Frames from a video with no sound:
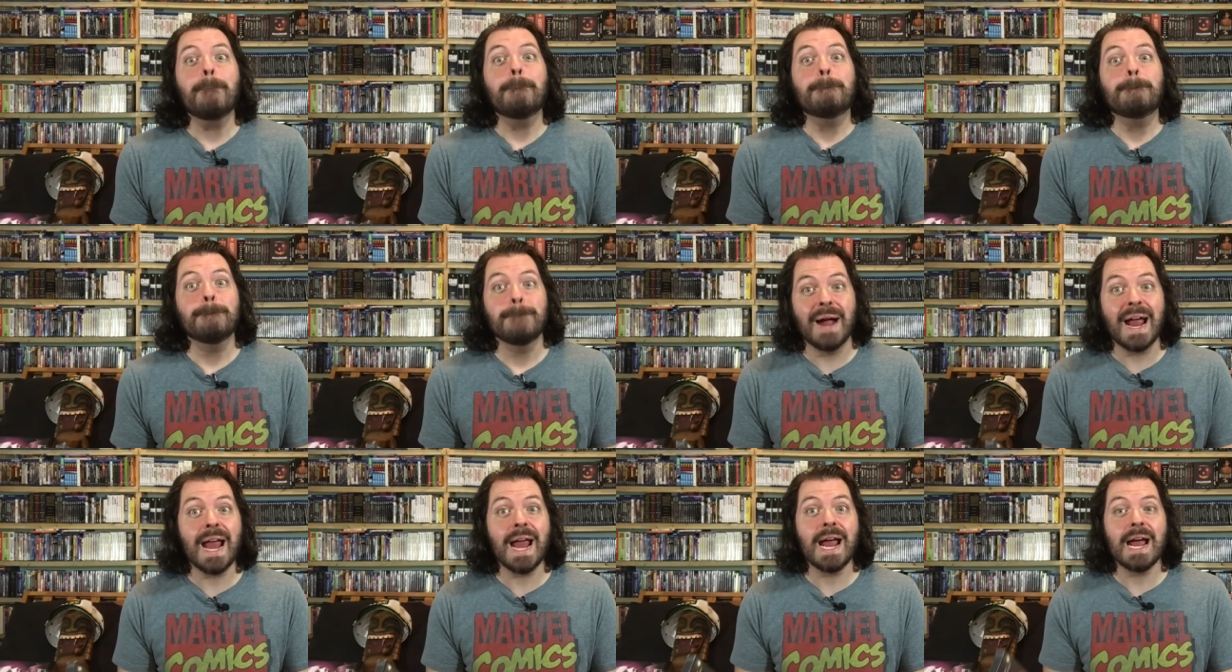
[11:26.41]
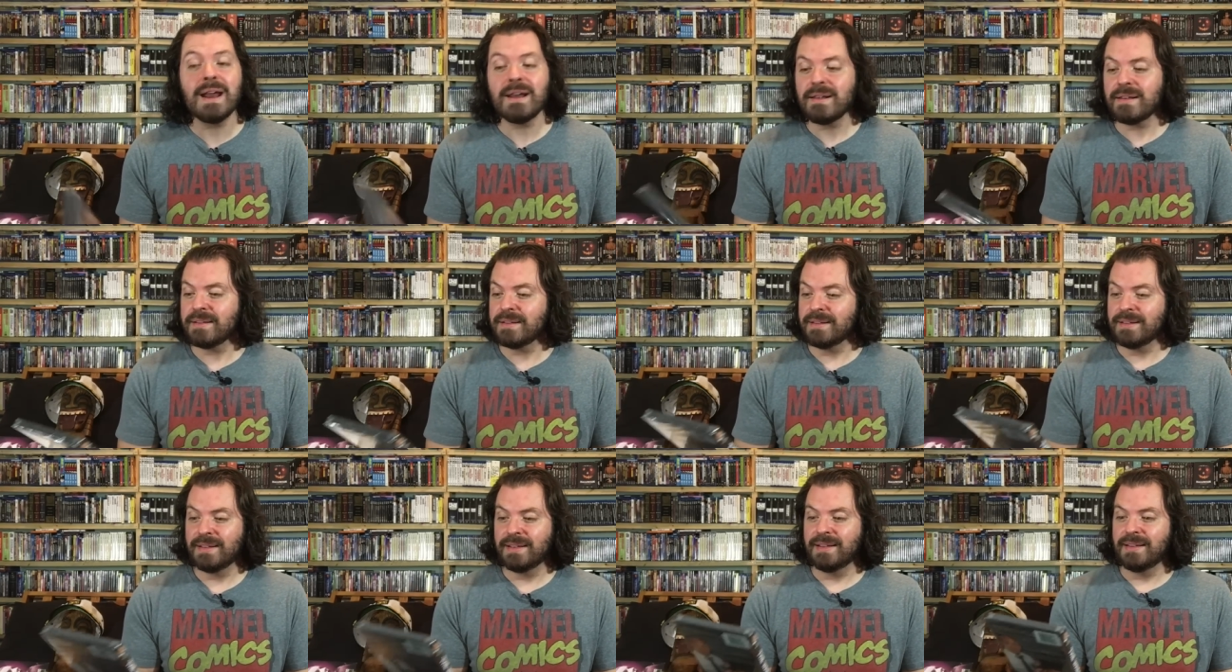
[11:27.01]
Man,
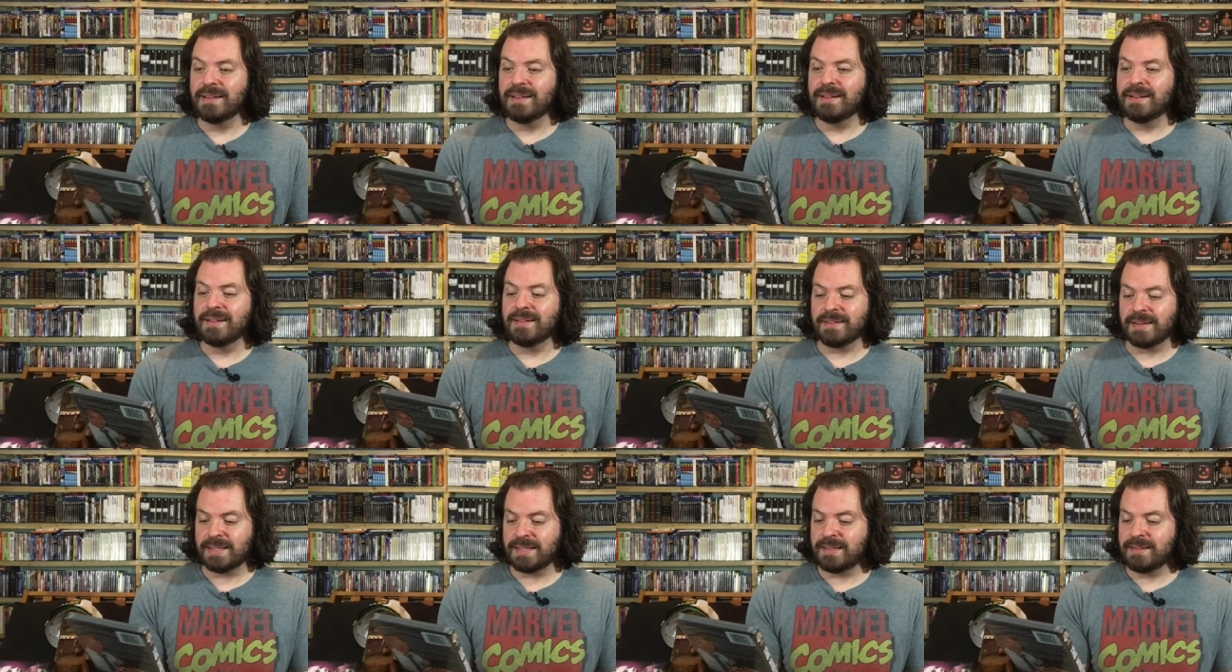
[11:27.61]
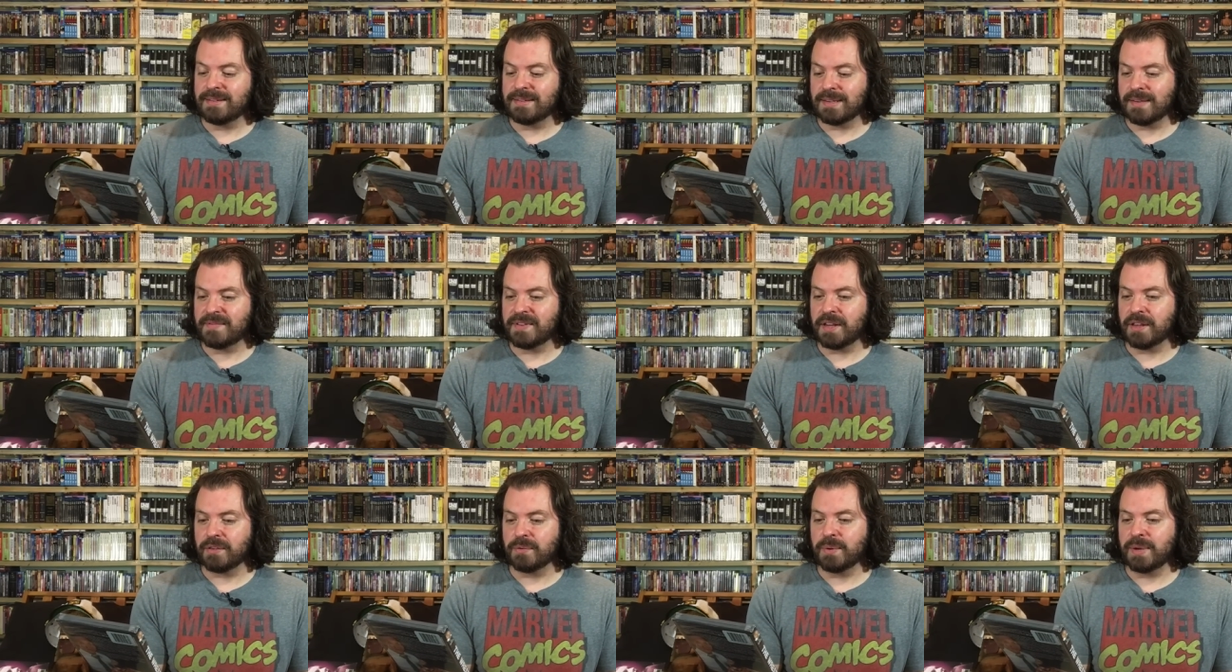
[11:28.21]

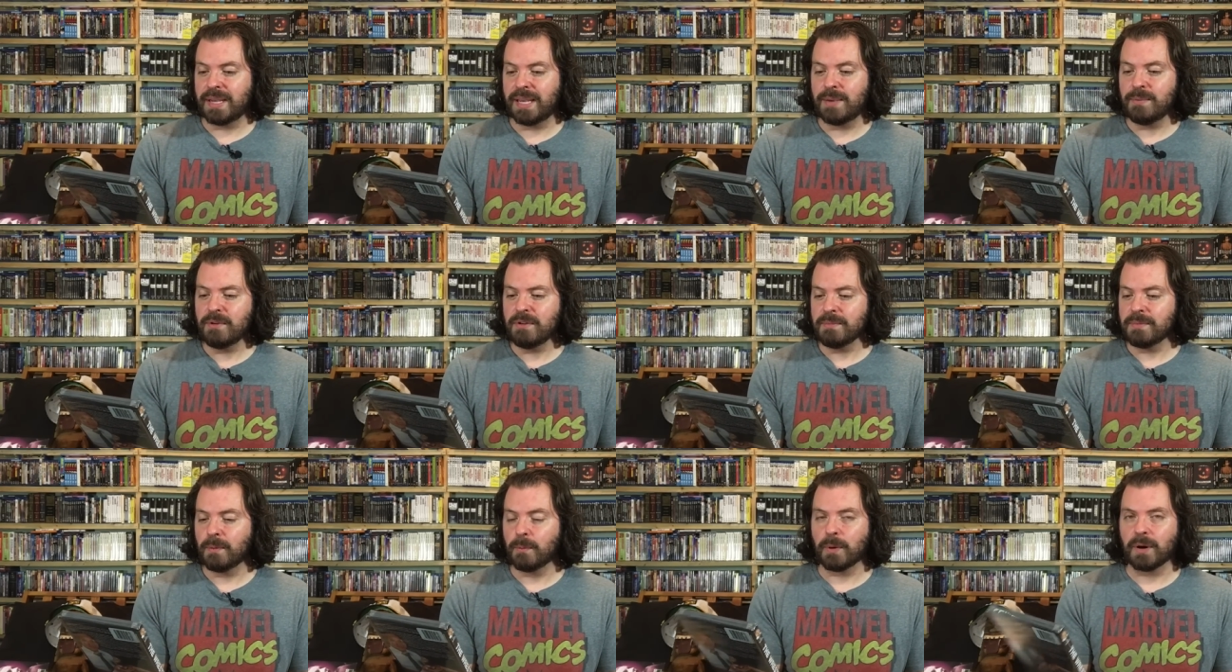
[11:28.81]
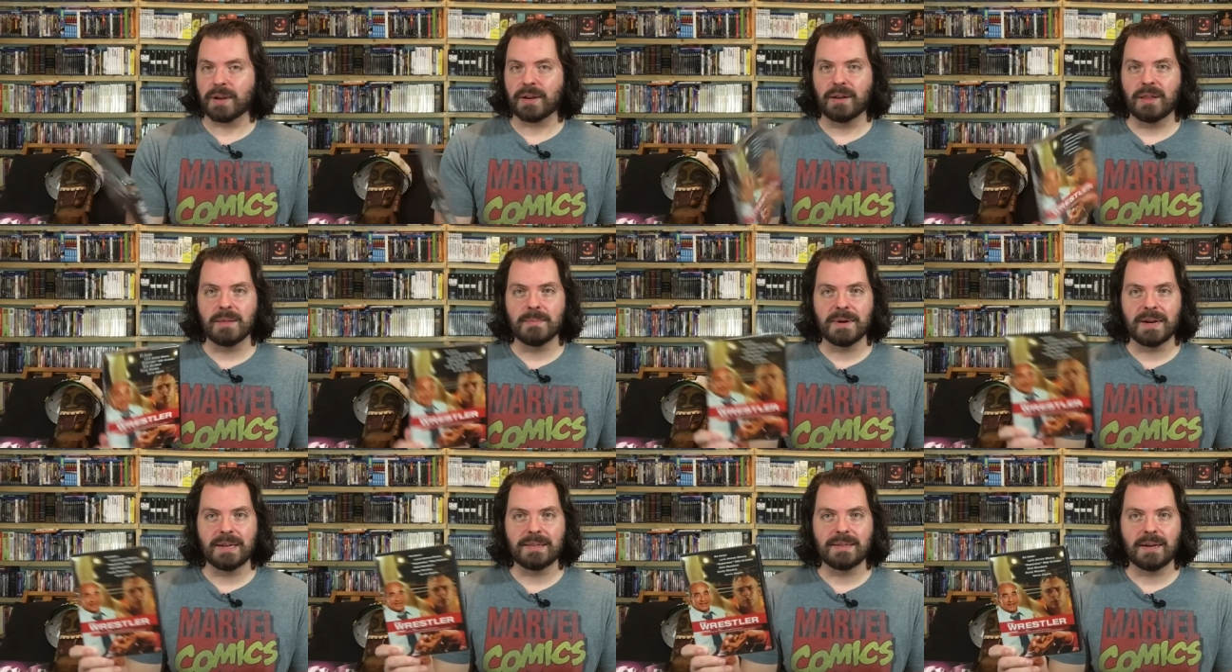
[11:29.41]
1973. He would have been working on the
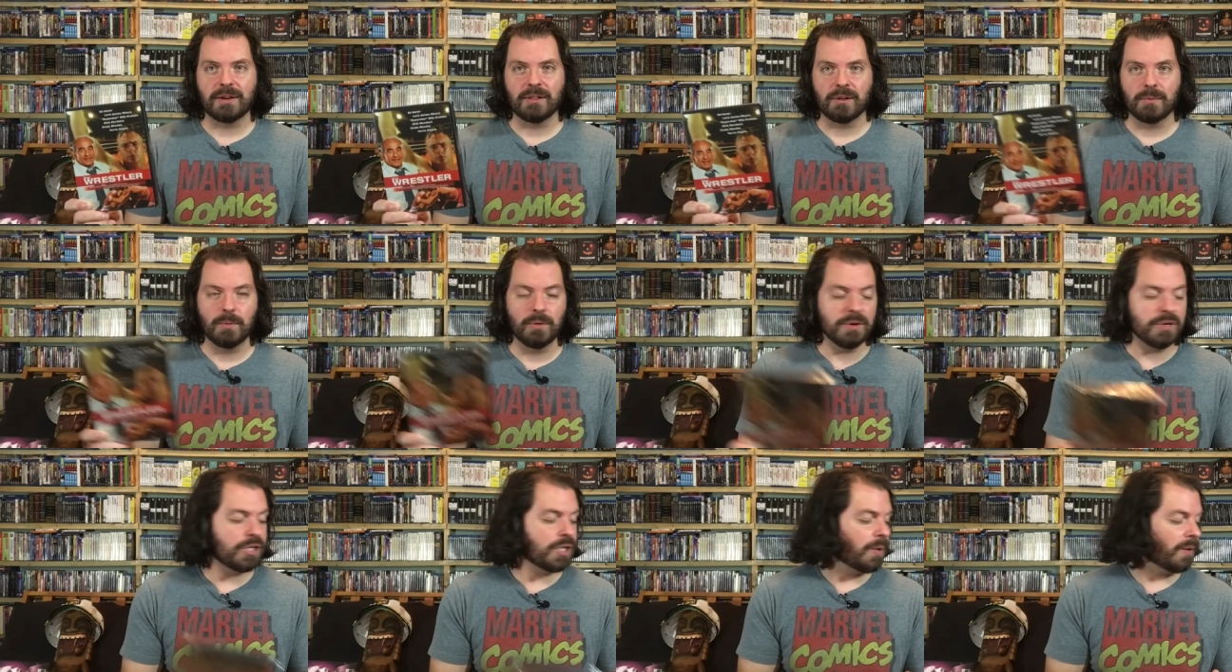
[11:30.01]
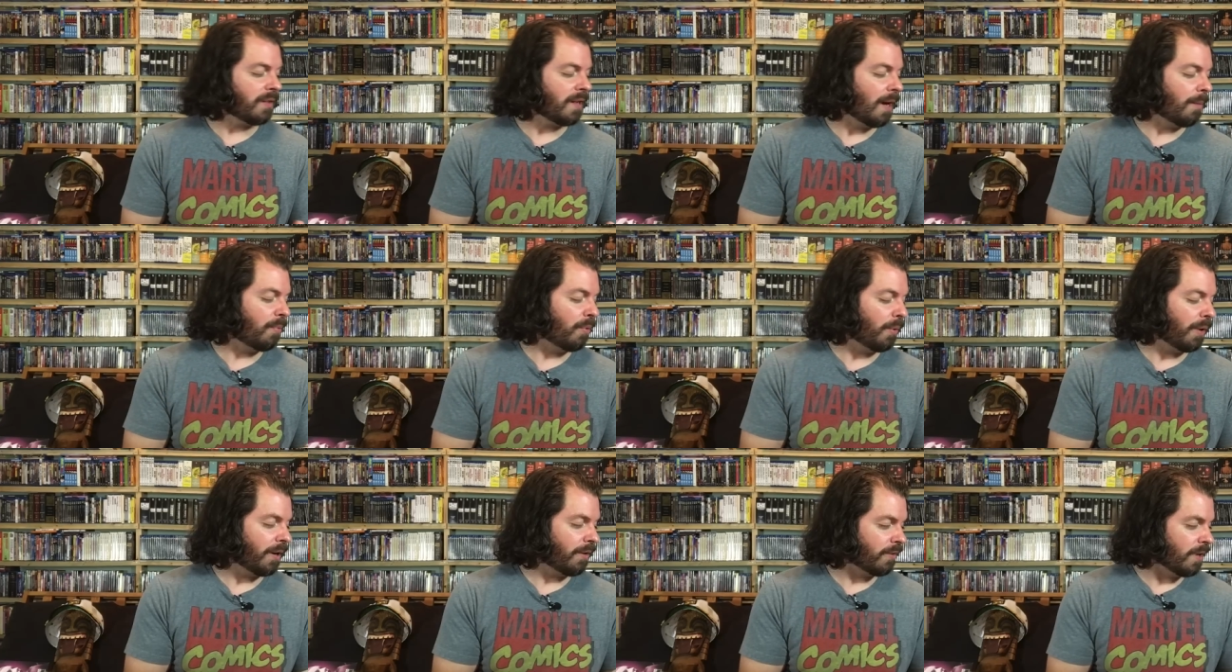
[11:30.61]
Mary Tyler Moore Show at that
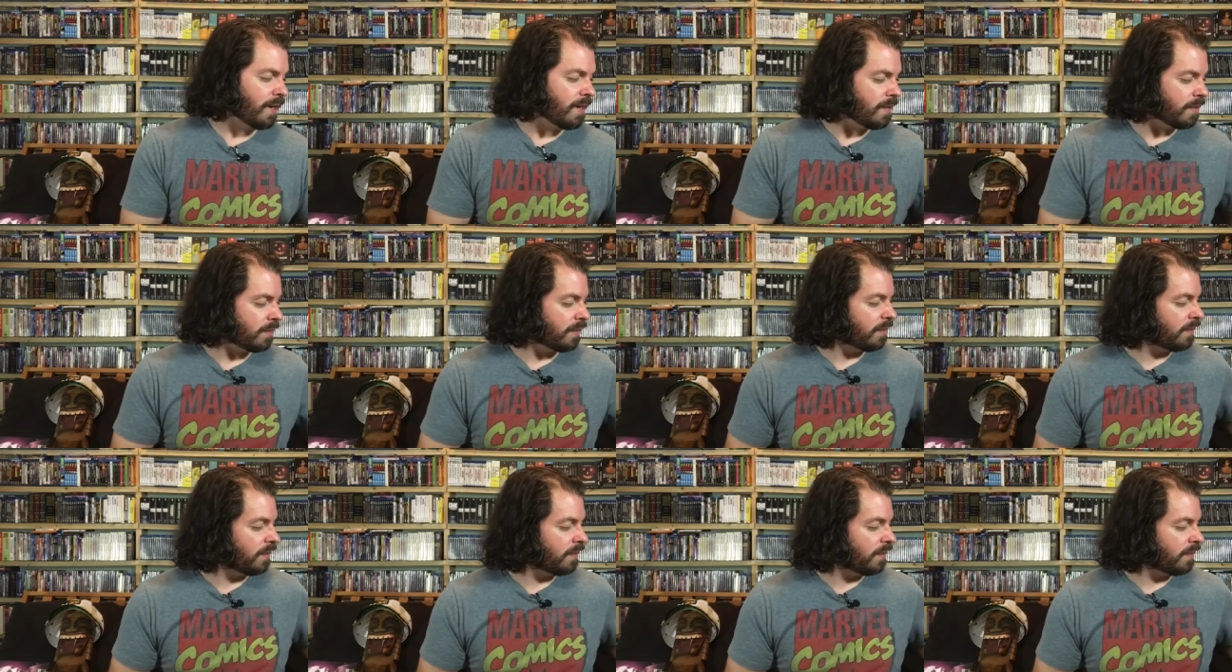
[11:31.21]
point, right?